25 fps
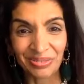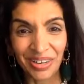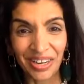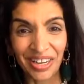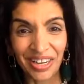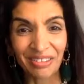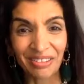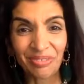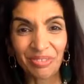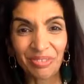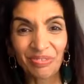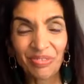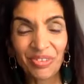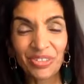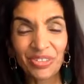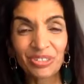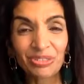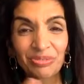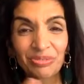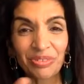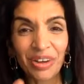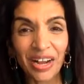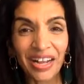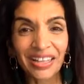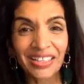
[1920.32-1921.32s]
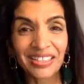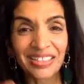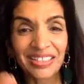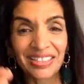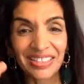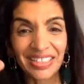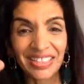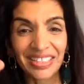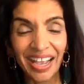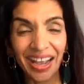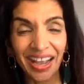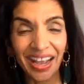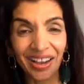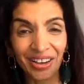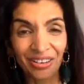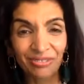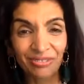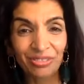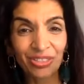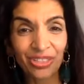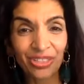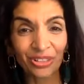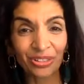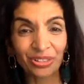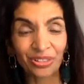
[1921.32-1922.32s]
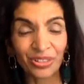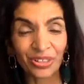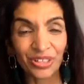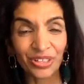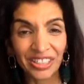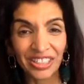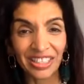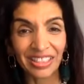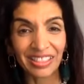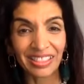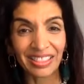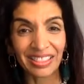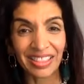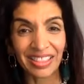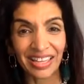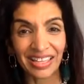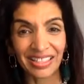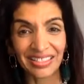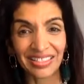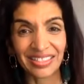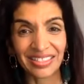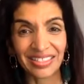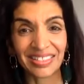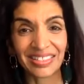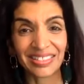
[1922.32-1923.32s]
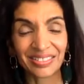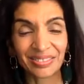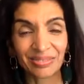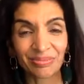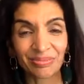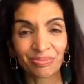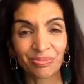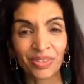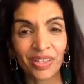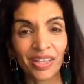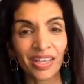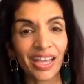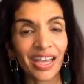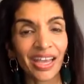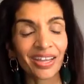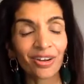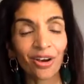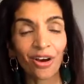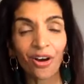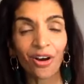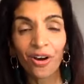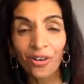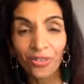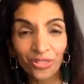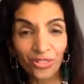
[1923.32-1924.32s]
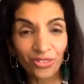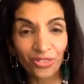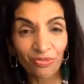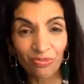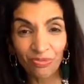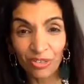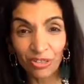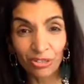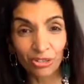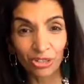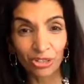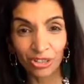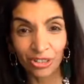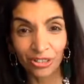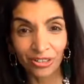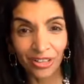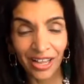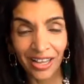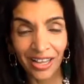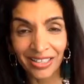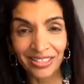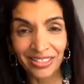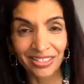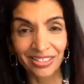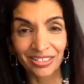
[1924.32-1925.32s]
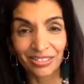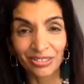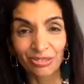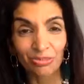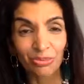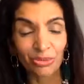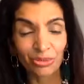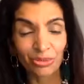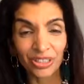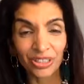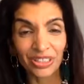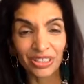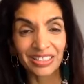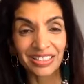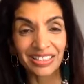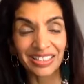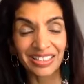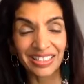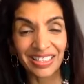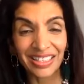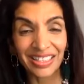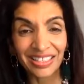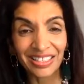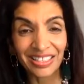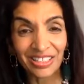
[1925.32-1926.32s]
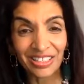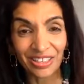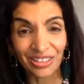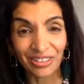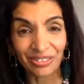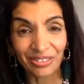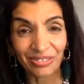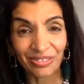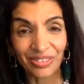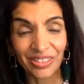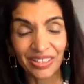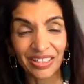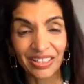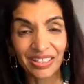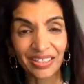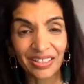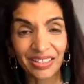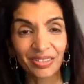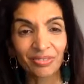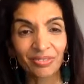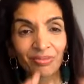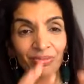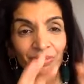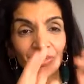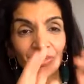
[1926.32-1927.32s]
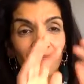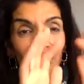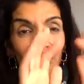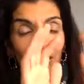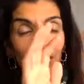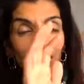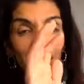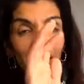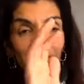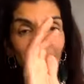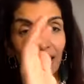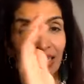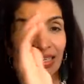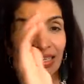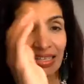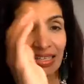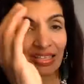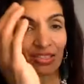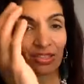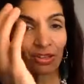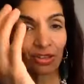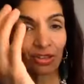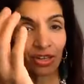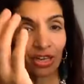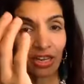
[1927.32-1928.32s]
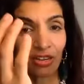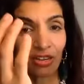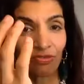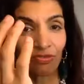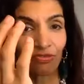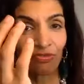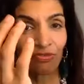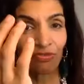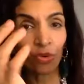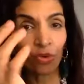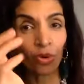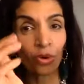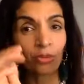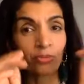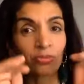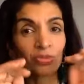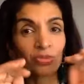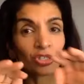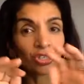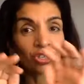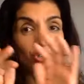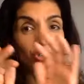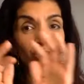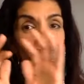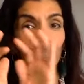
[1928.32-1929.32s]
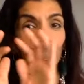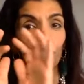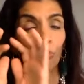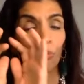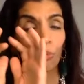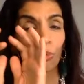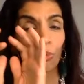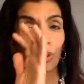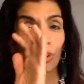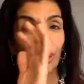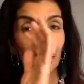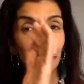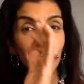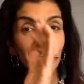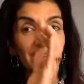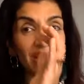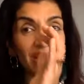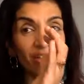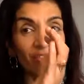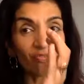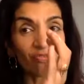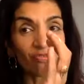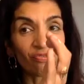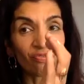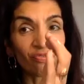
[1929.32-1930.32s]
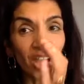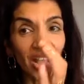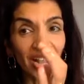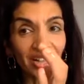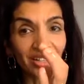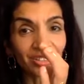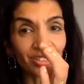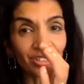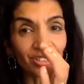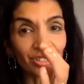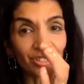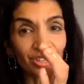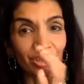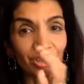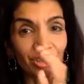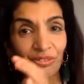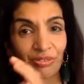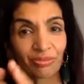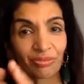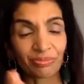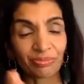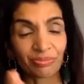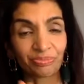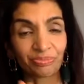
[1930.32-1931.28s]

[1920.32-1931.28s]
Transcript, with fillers: right, we've addressed how to look at this. And all the future classes will continue. It either informs you or it affects you.